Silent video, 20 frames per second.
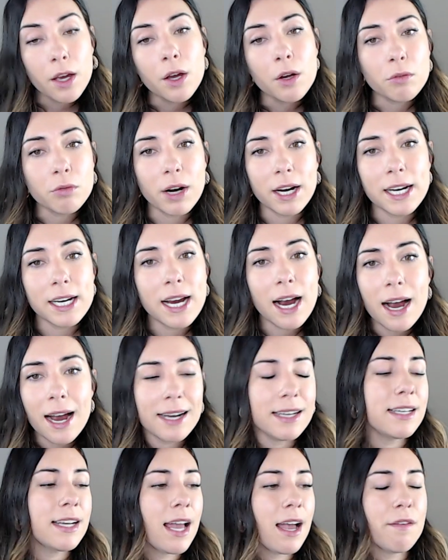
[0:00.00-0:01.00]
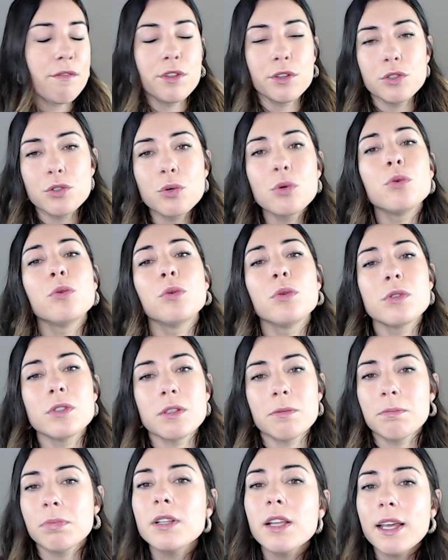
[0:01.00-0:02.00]
right? I didn't have the tools
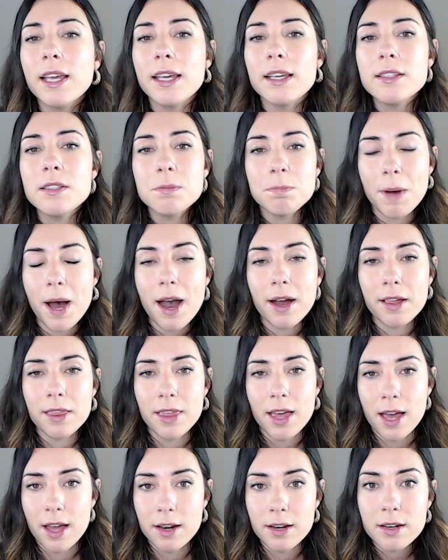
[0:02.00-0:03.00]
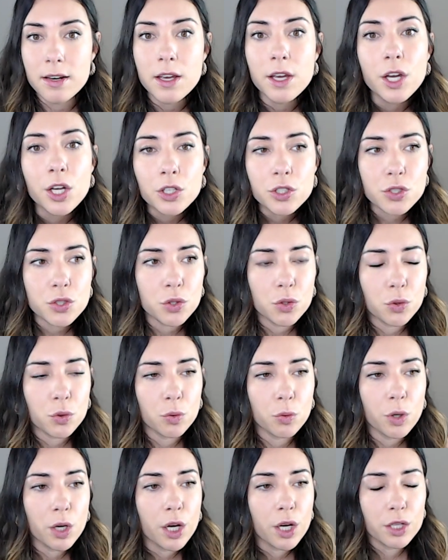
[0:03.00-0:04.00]
in place back then
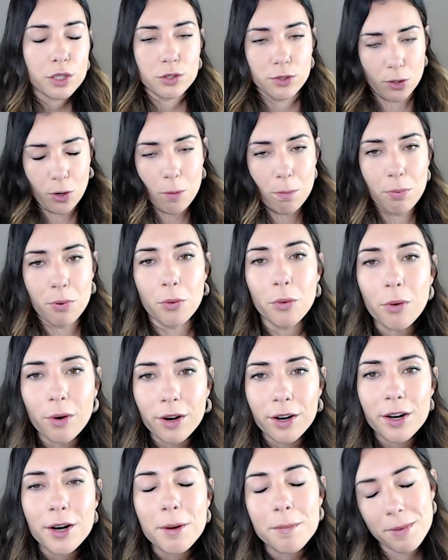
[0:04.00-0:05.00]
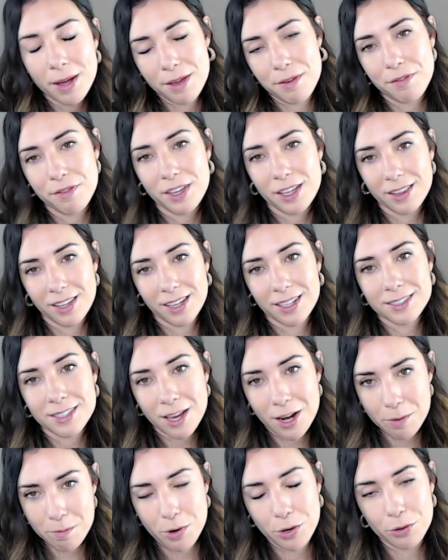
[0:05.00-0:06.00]
to support my feelings
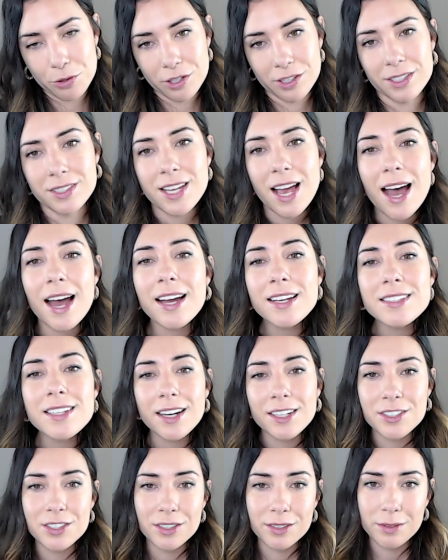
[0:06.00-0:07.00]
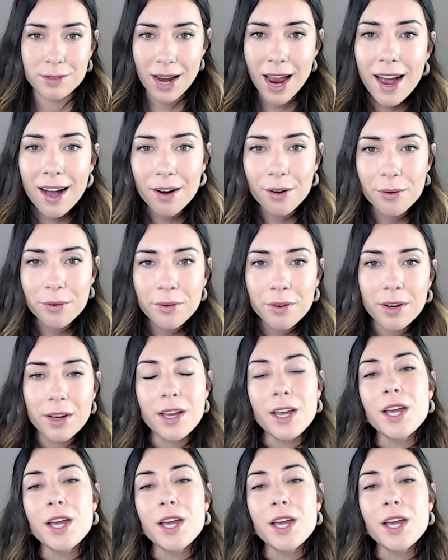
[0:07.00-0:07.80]
and emotions as I do now.